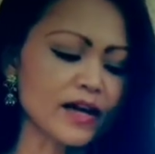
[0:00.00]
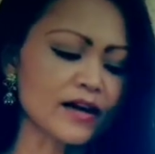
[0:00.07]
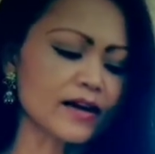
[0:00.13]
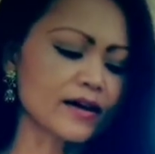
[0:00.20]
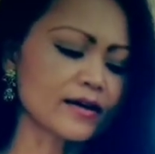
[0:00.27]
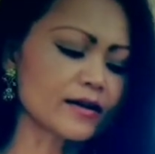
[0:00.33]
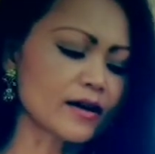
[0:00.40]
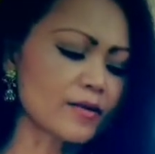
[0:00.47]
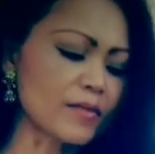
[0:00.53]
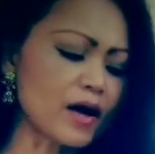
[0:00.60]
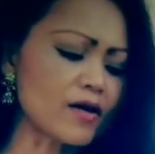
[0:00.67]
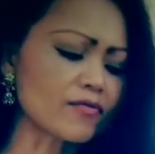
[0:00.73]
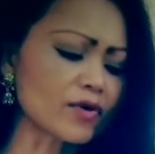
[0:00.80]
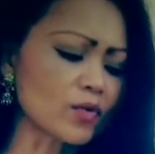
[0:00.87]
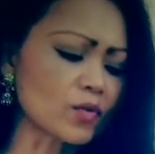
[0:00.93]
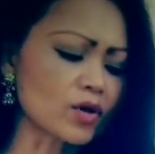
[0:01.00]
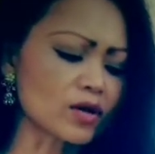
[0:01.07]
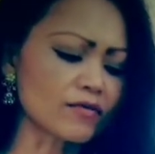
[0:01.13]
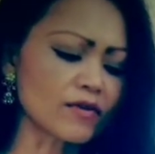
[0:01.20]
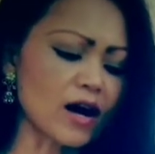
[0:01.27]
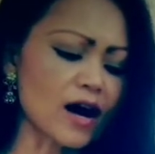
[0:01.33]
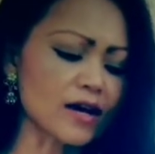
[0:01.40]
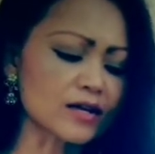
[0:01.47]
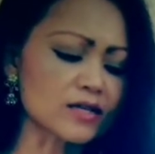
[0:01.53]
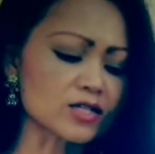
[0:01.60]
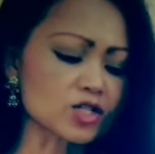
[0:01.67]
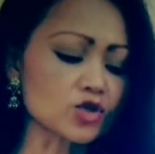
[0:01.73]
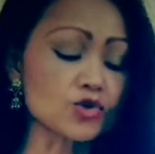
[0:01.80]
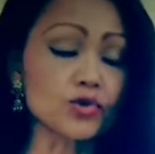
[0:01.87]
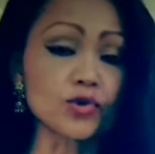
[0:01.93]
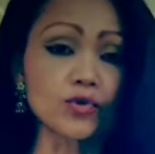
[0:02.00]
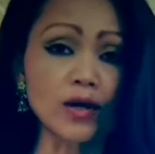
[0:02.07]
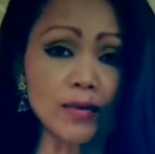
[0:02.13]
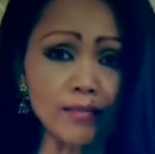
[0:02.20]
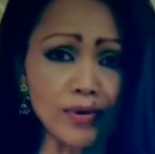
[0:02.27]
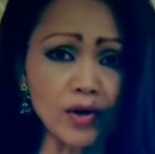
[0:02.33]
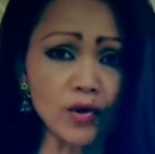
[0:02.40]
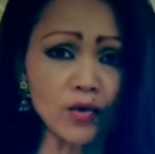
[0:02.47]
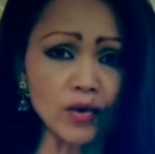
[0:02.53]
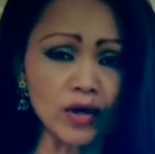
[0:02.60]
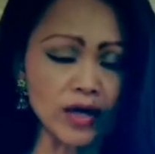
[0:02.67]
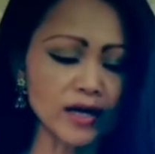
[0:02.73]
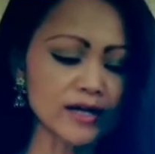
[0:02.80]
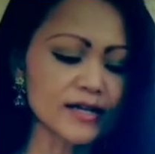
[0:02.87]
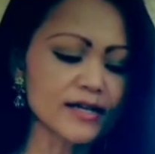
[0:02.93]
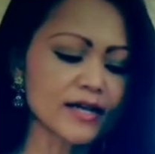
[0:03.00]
and um, every word of God is true and pure.